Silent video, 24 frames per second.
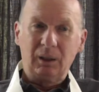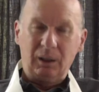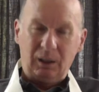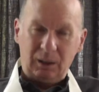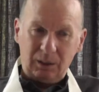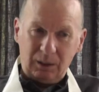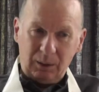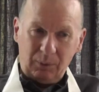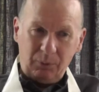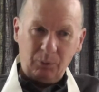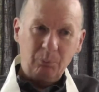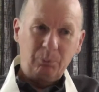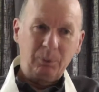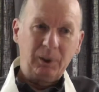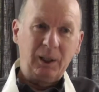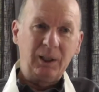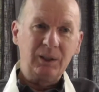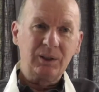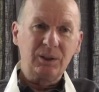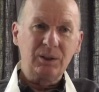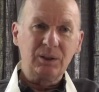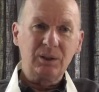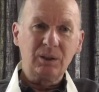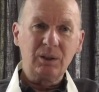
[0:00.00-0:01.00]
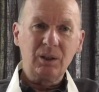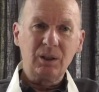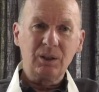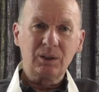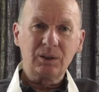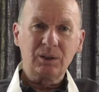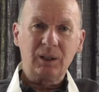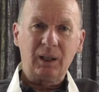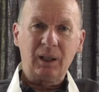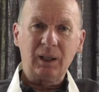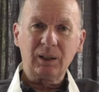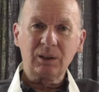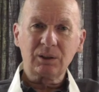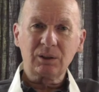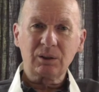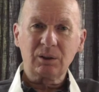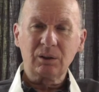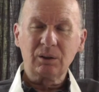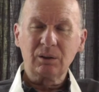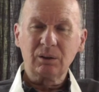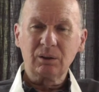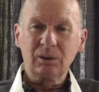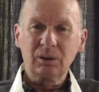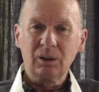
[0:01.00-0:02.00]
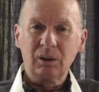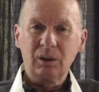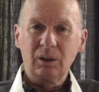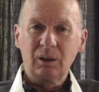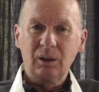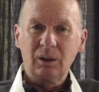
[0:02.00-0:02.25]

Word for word: in different places in his text and